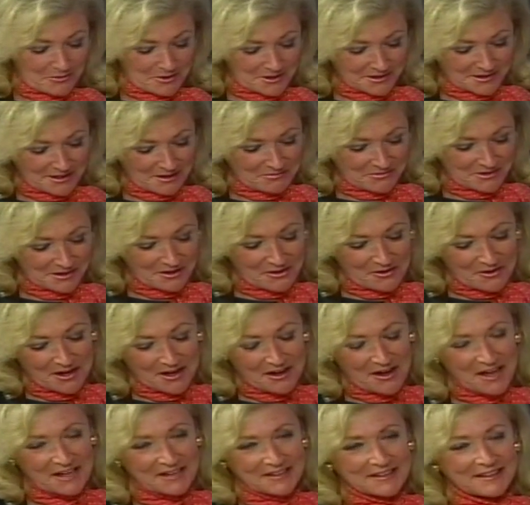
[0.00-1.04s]
something going
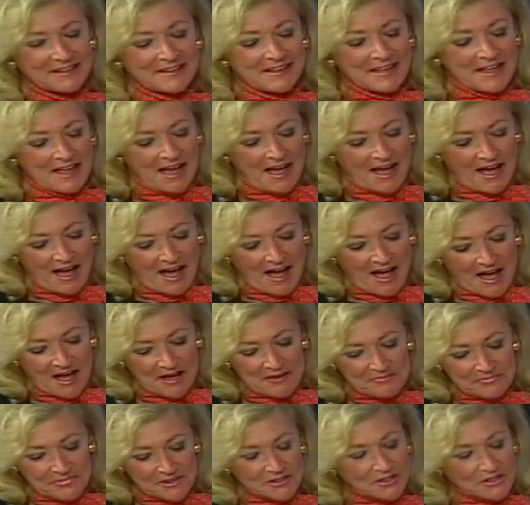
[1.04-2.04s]
on.